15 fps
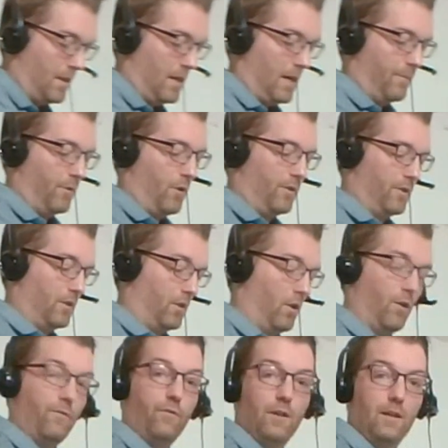I'm going to
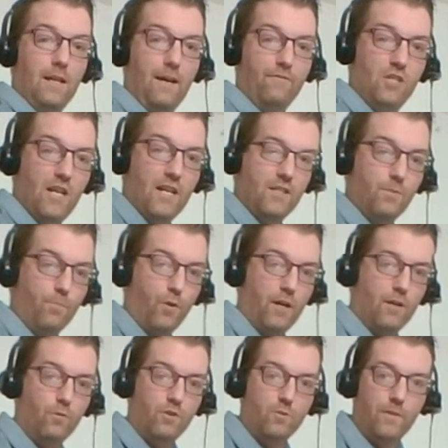go for a left chest
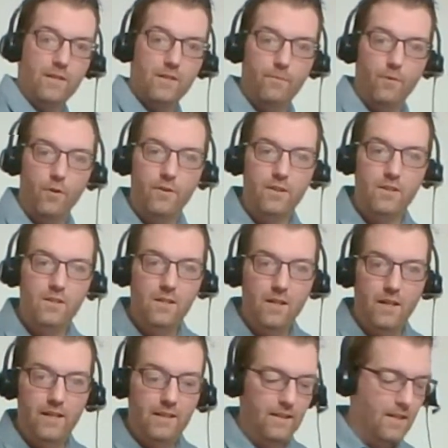print, which means I'm going to
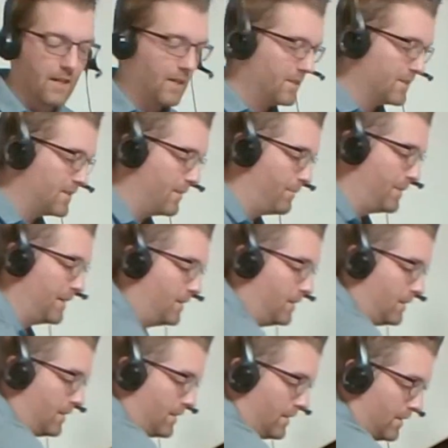slightly unzip it
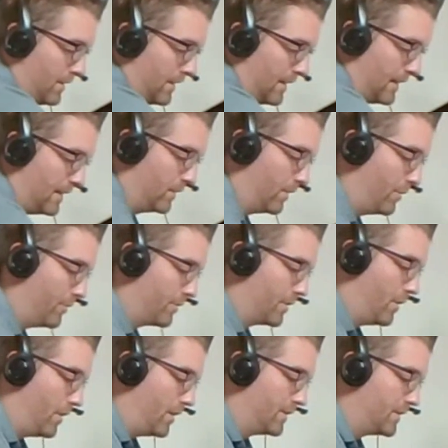and load it
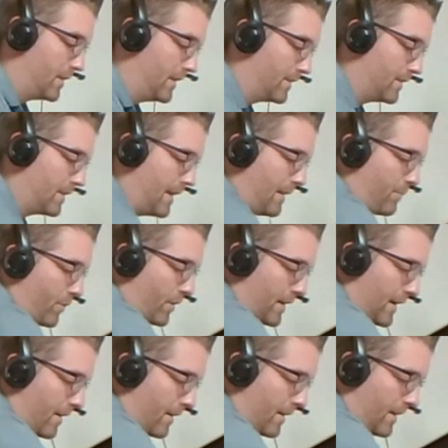on to get to that print
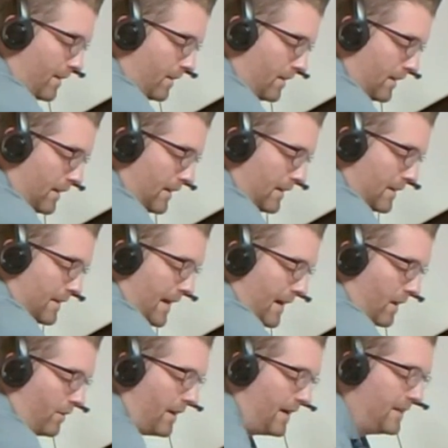area.
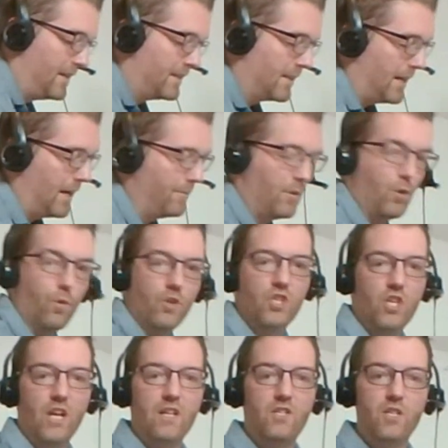Now, anytime you are
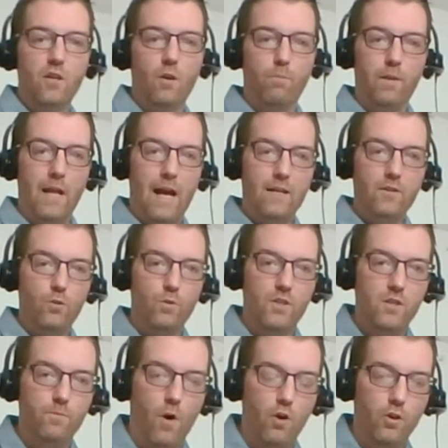changing your platen to a
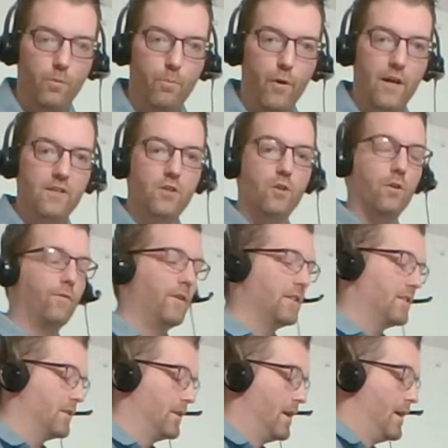smaller press
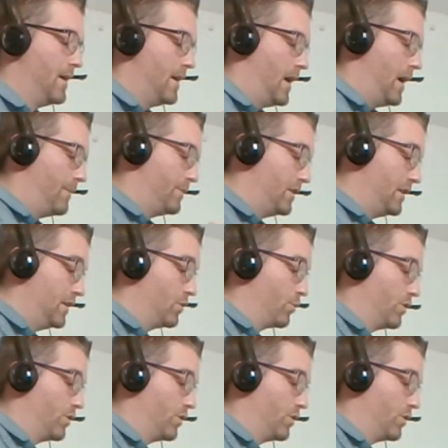surface, um, you need to